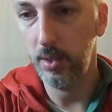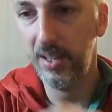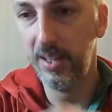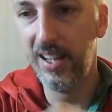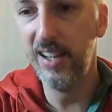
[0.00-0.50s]

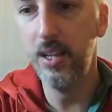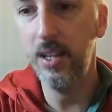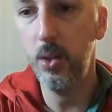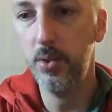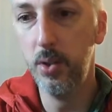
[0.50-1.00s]
Getting
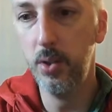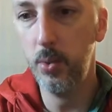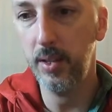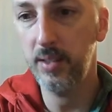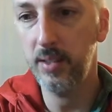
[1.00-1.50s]
used to doing
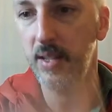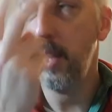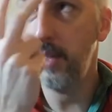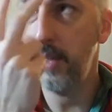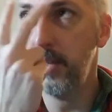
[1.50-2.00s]
this.
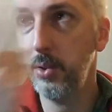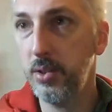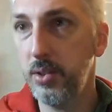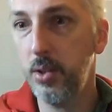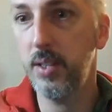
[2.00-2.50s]
And then you'll
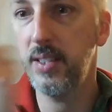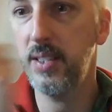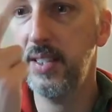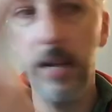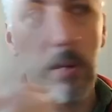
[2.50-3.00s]
start to
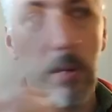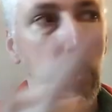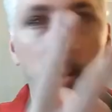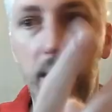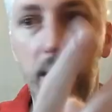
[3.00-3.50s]
see it when you
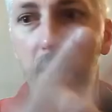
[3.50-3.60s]
look up.